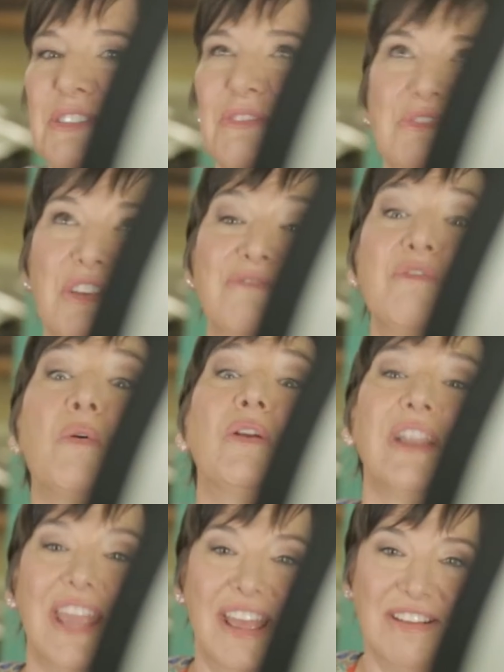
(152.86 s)
I'll write it down so
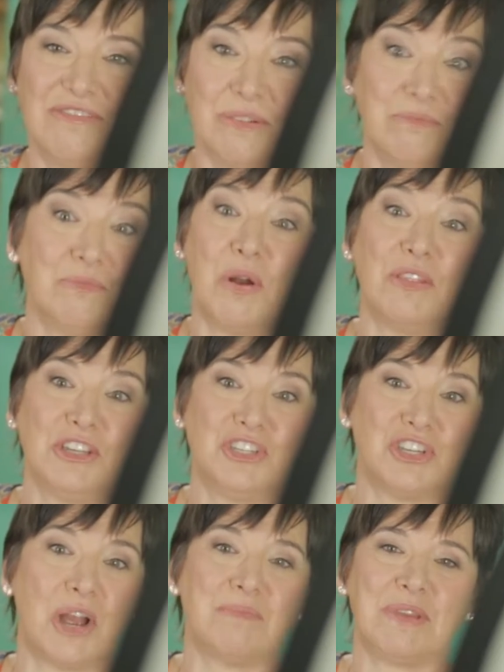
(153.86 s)
I don't forget, because who
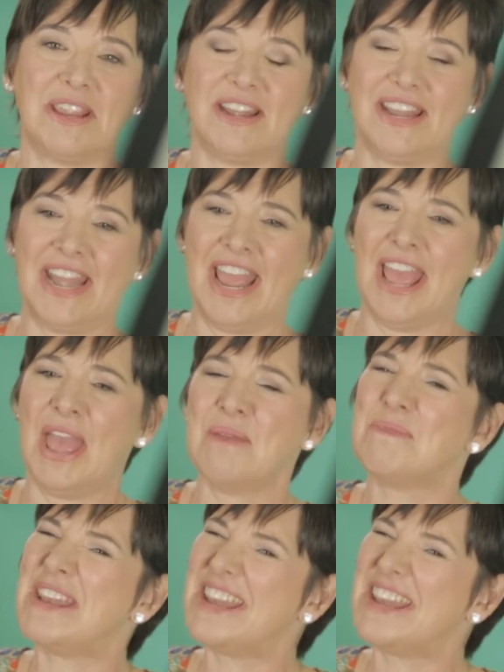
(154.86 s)
knows how long they're going to speak